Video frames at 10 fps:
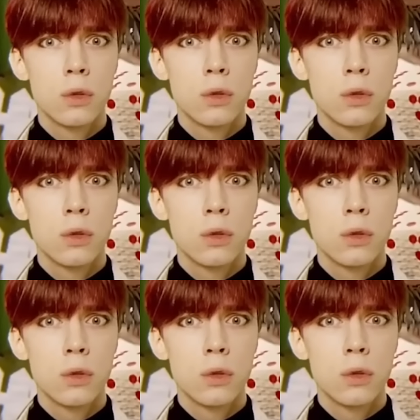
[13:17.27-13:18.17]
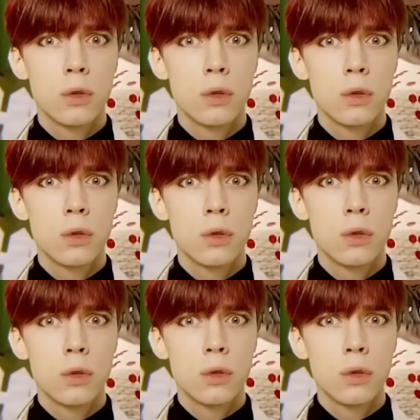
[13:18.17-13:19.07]

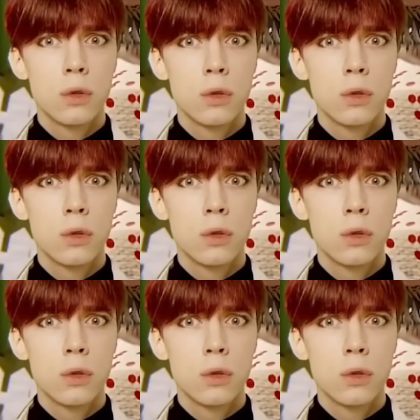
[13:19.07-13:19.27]
The person shown says nothing.